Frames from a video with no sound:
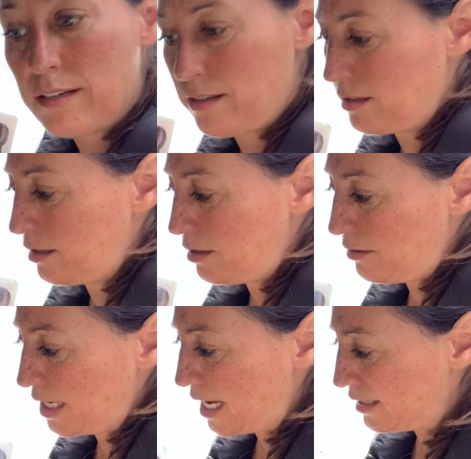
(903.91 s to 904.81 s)
So
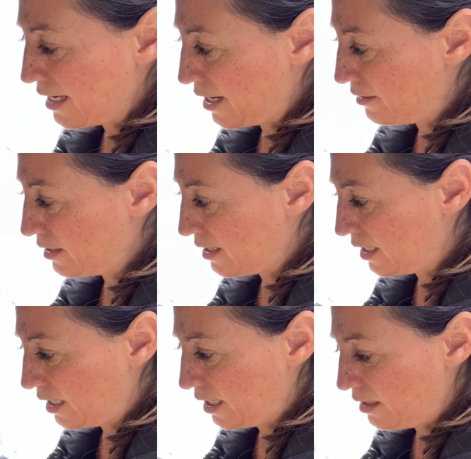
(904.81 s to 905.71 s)
cast iron
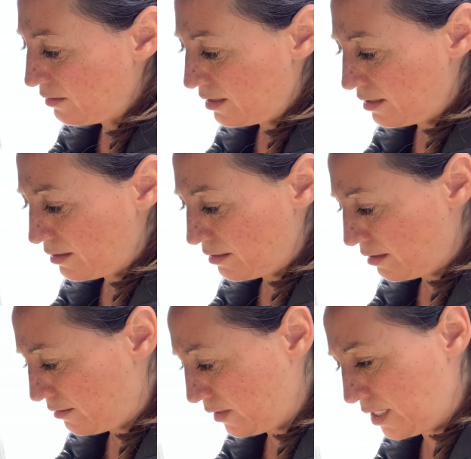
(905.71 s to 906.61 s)
skillet is
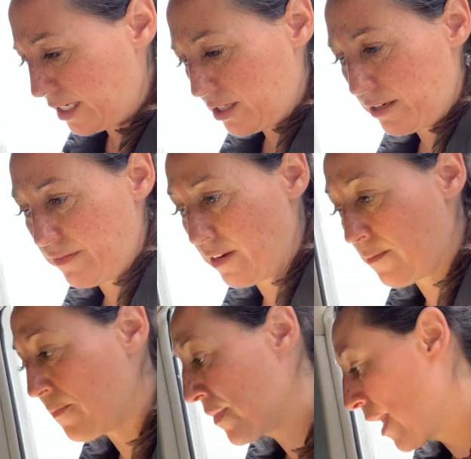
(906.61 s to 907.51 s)
also a Dutch oven.
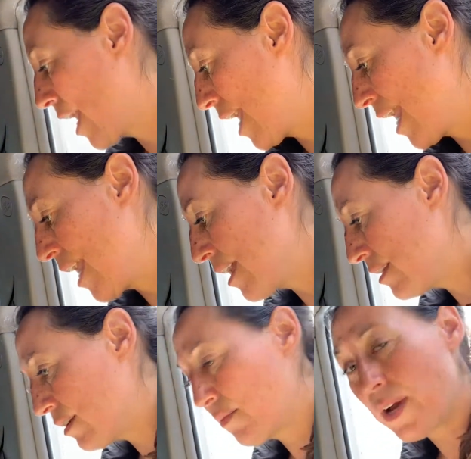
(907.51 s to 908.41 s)

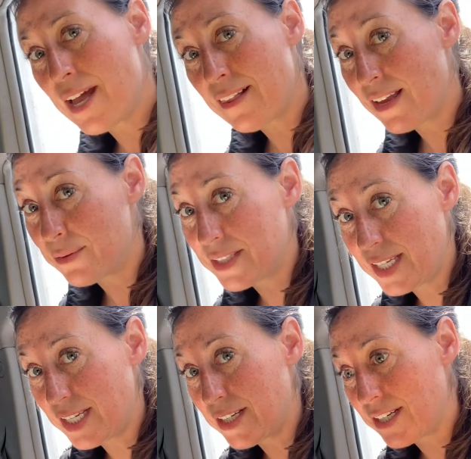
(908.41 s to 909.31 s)
And while I was
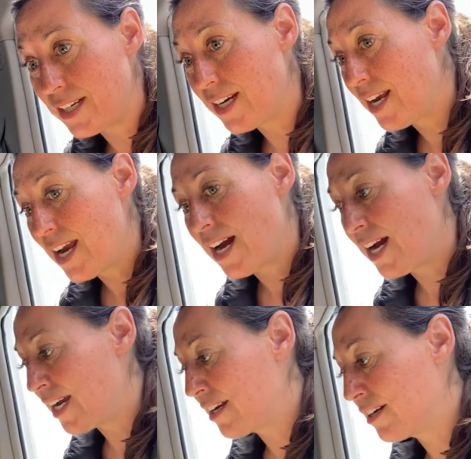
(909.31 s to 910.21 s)
here,
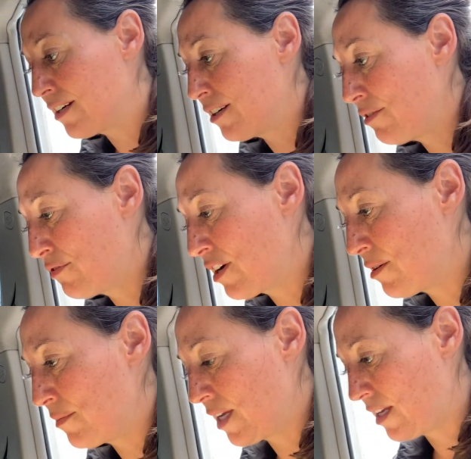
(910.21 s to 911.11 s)
I
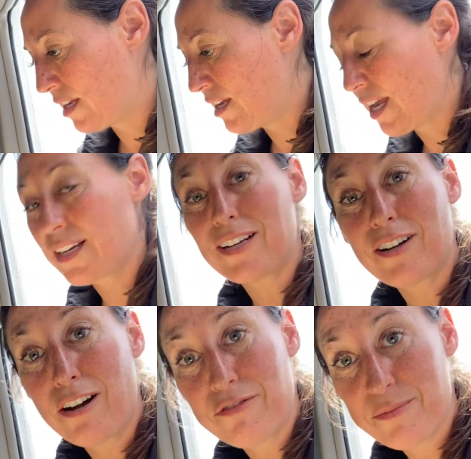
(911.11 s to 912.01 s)
got a
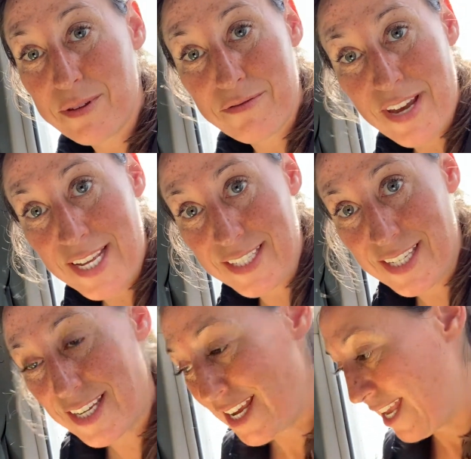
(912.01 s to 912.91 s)
call from the vet.
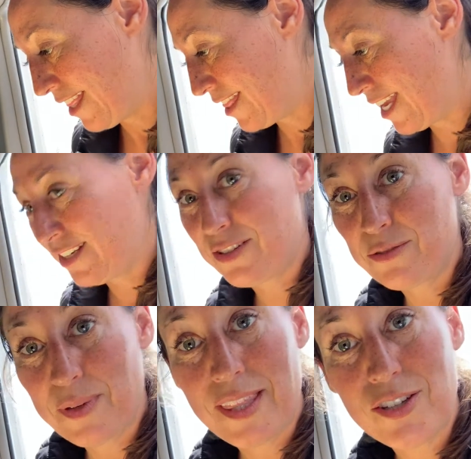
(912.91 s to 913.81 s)
They told
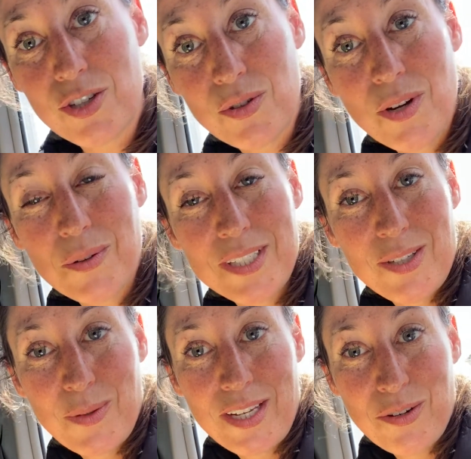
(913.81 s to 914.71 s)
me that Juno is
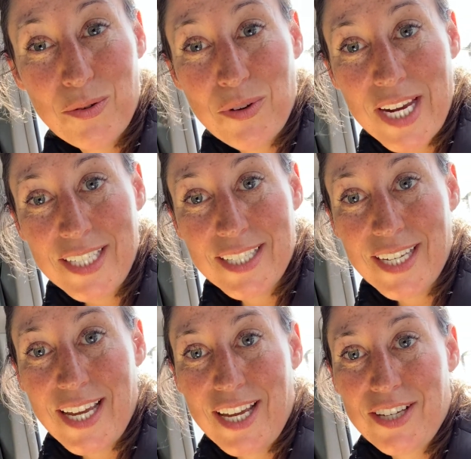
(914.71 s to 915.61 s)
doing great.
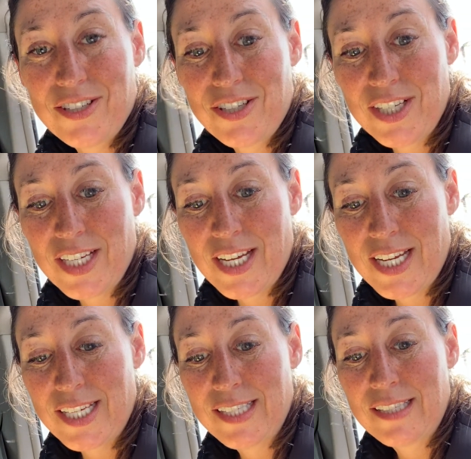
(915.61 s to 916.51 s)
She
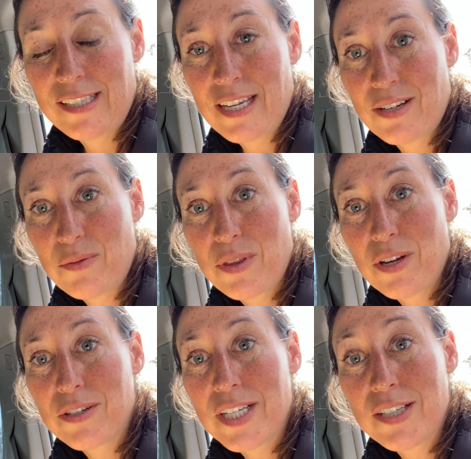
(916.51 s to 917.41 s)
is done with
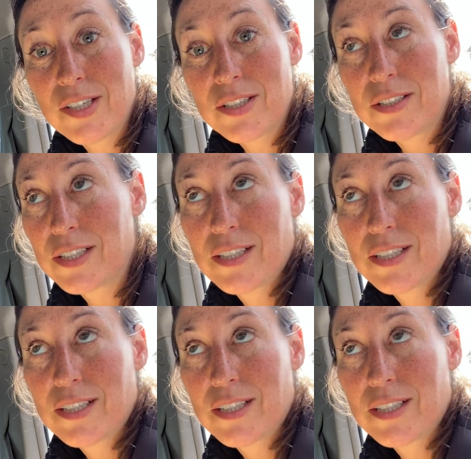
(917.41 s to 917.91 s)
her dental.